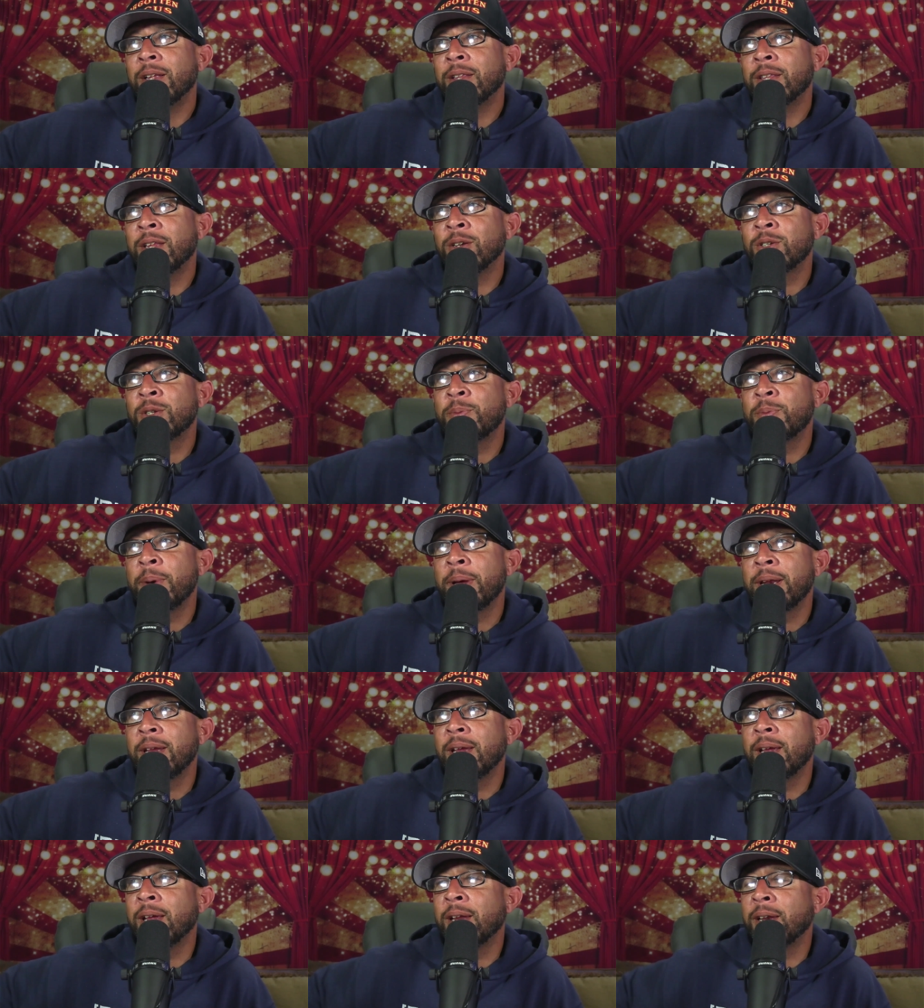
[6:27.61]
They'll spend
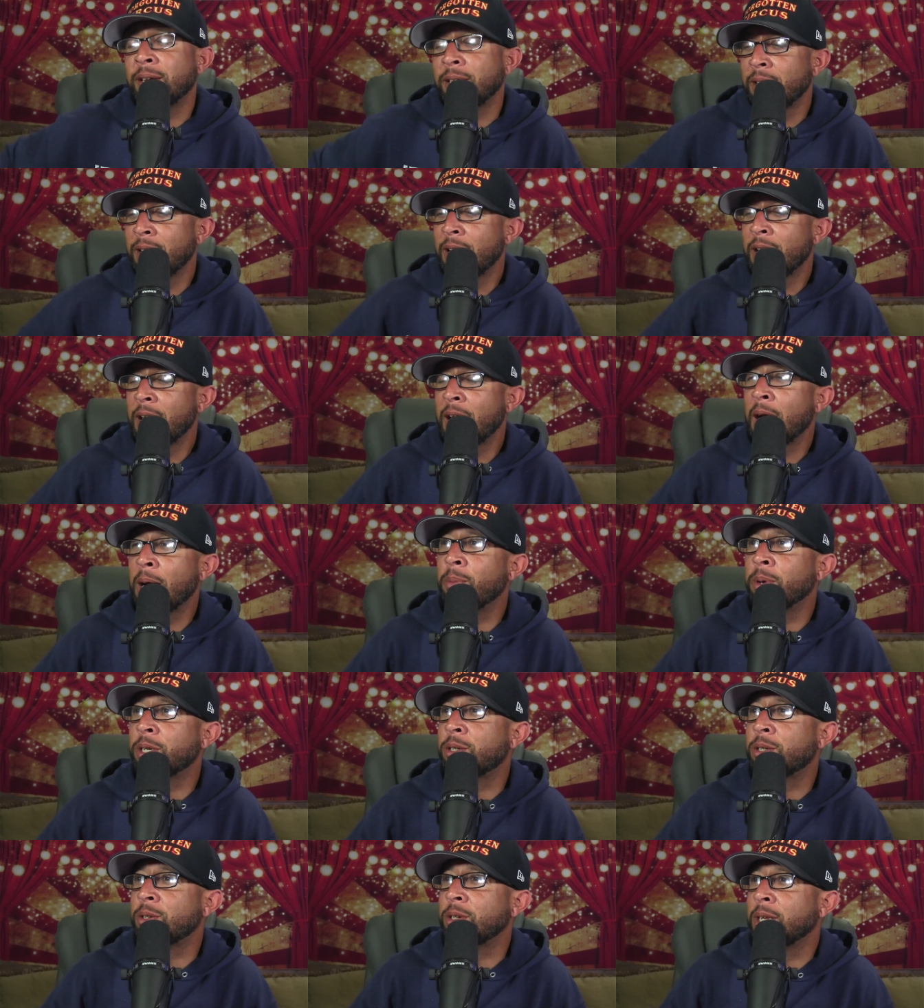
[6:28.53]
it in how
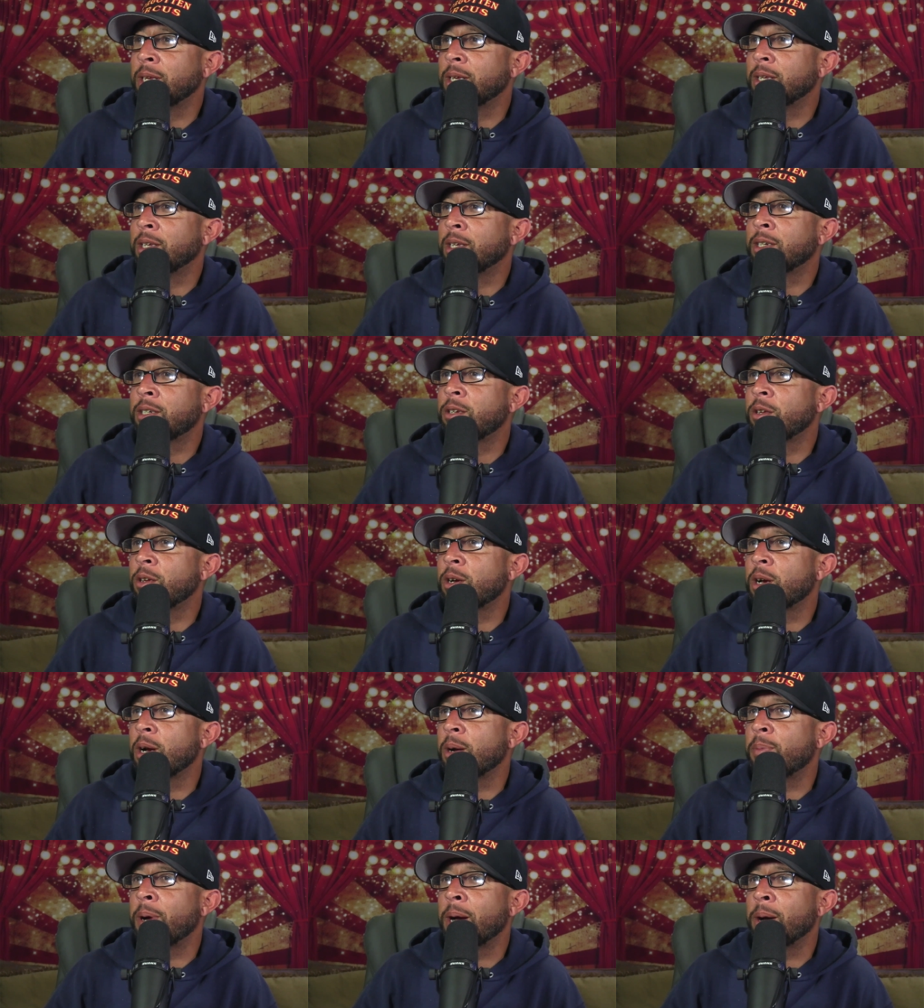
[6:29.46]
much? Let's
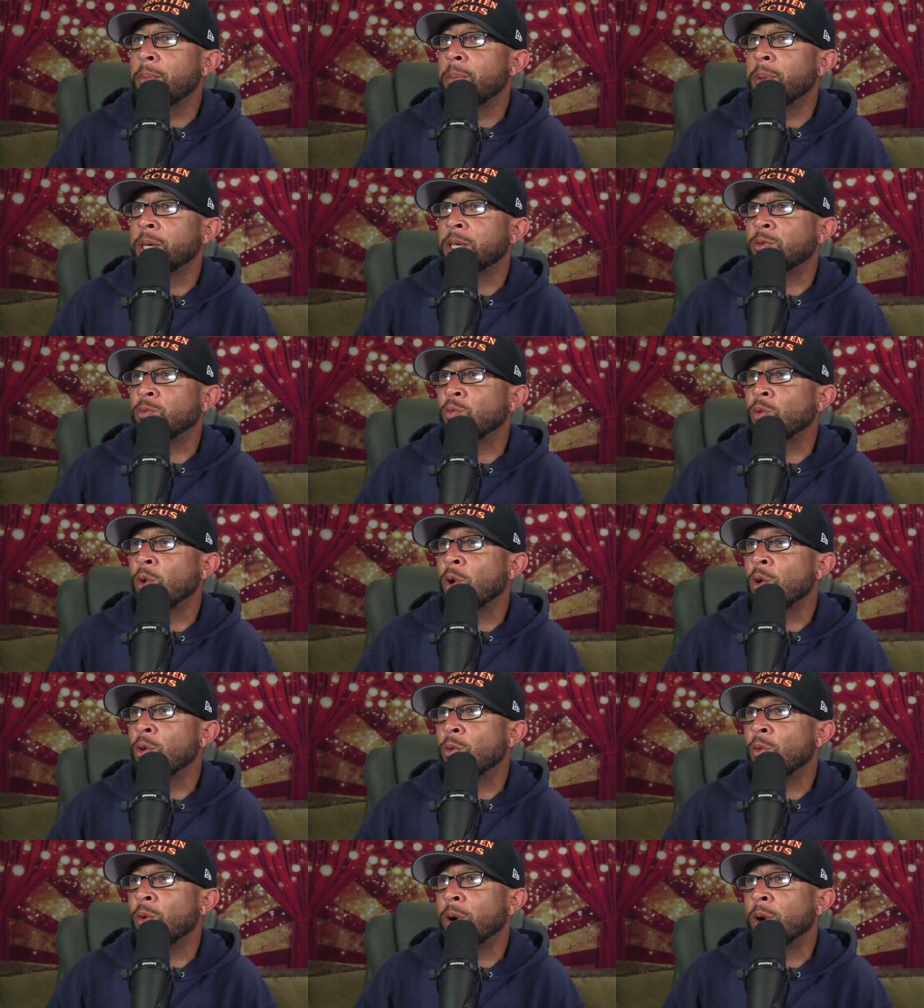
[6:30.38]
look up how much
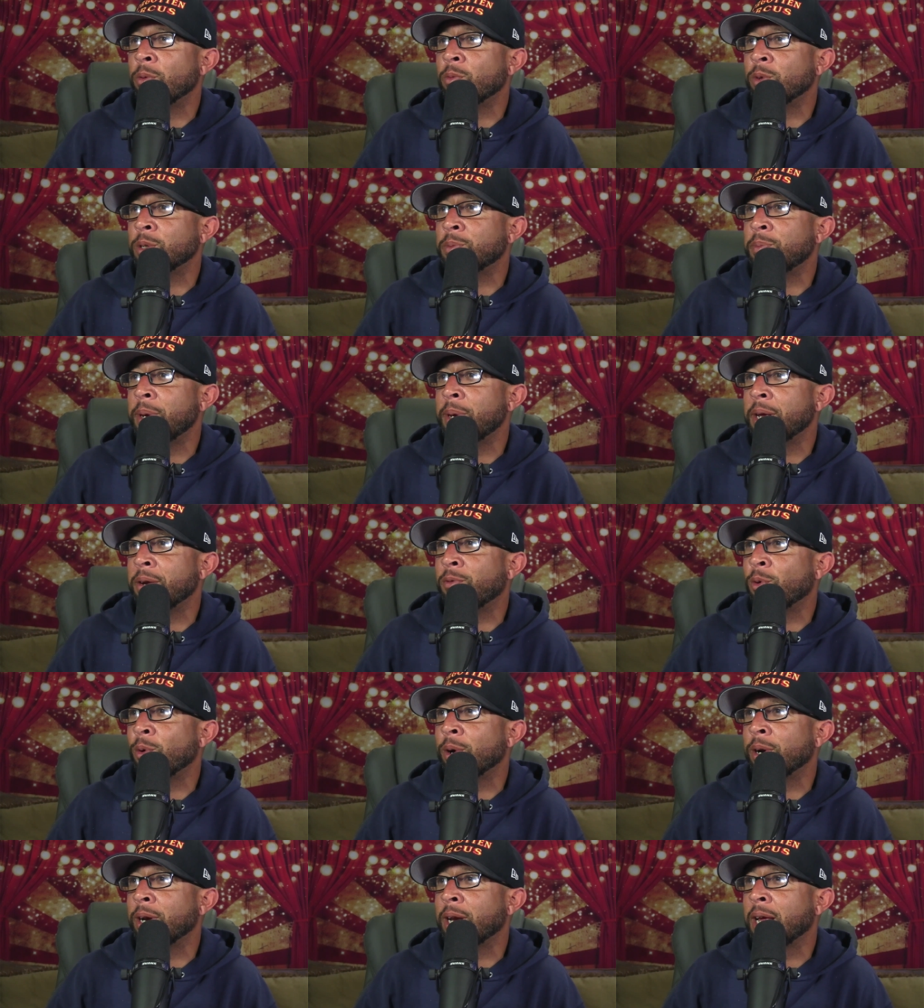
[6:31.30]
Rogue One was made
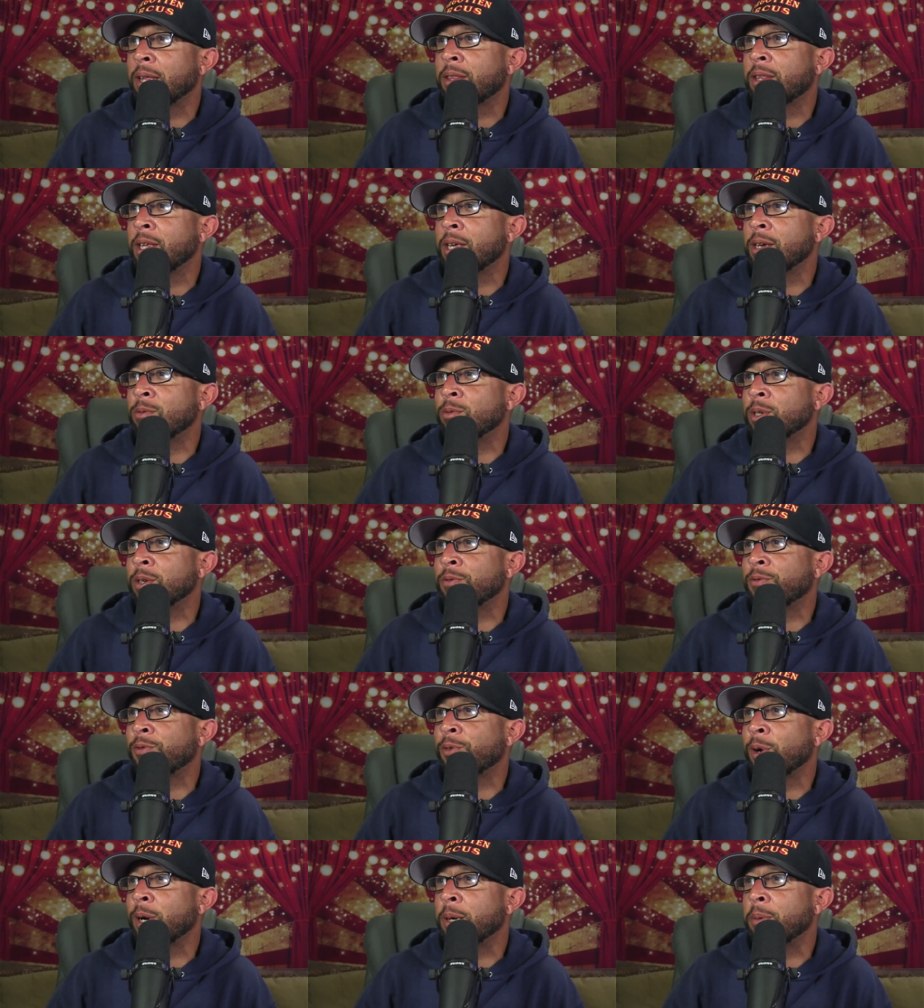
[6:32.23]
for, and that thing was a
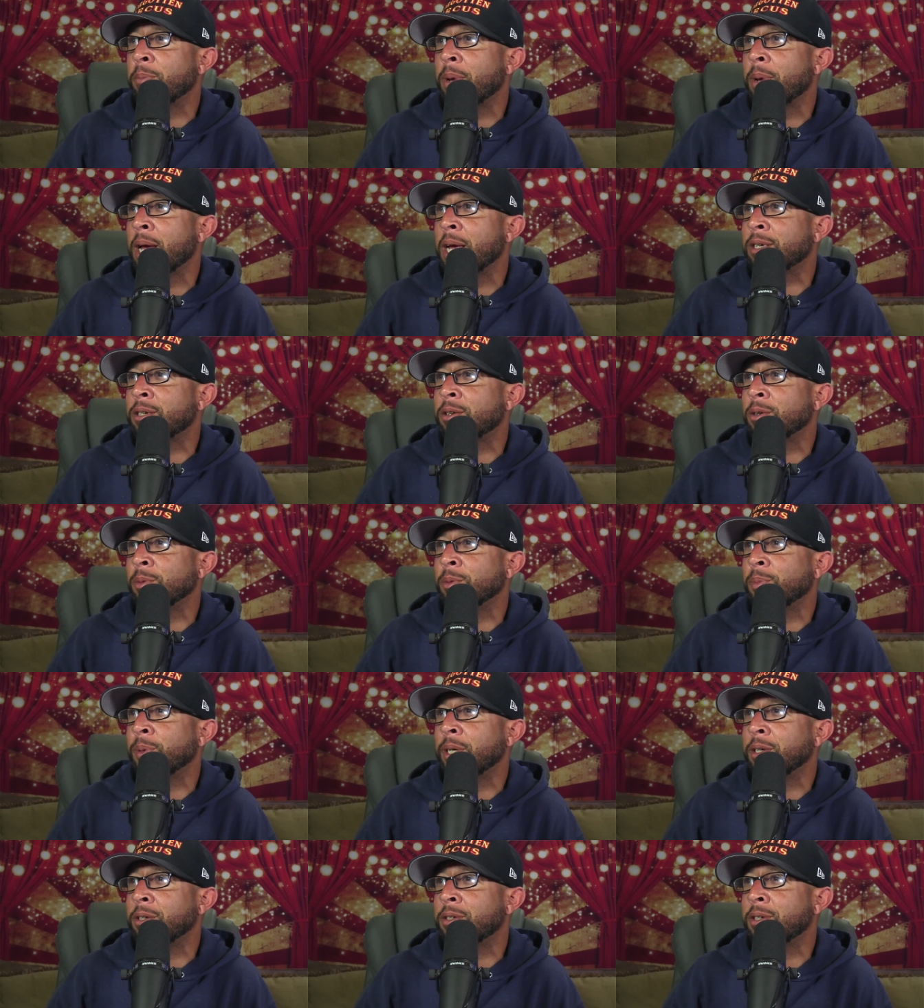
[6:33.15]
friggin'
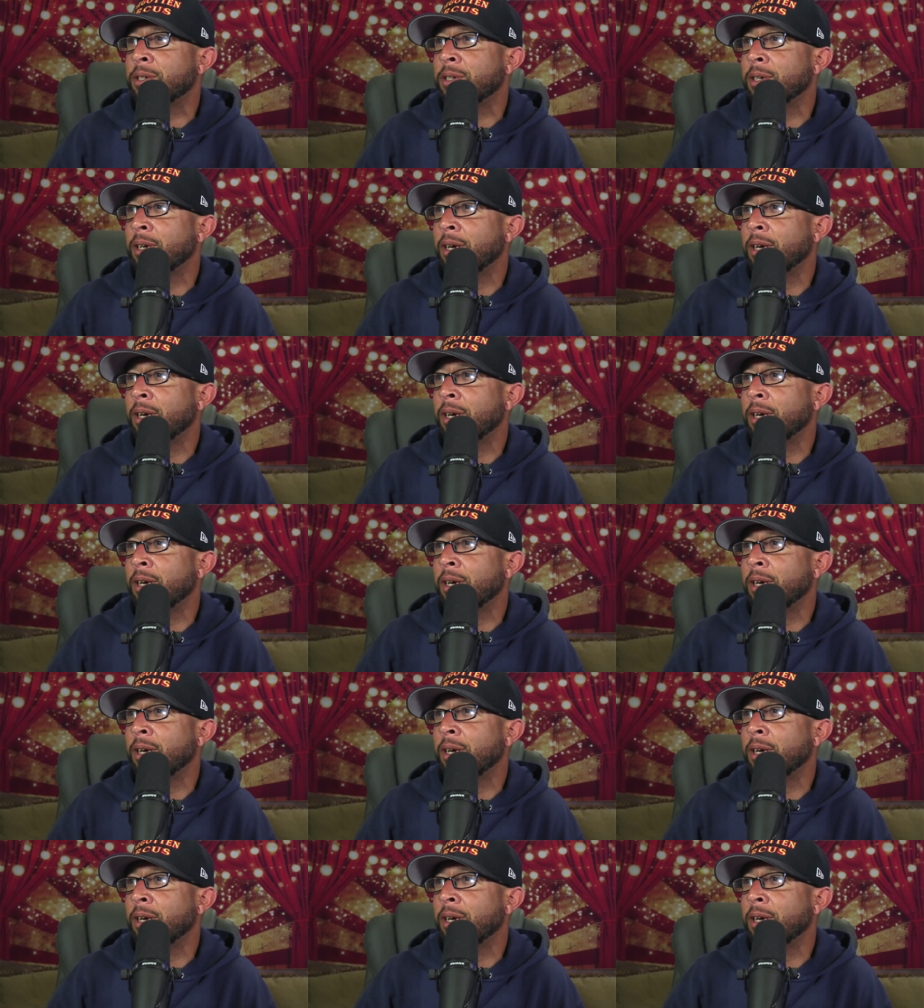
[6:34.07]
masterpiece.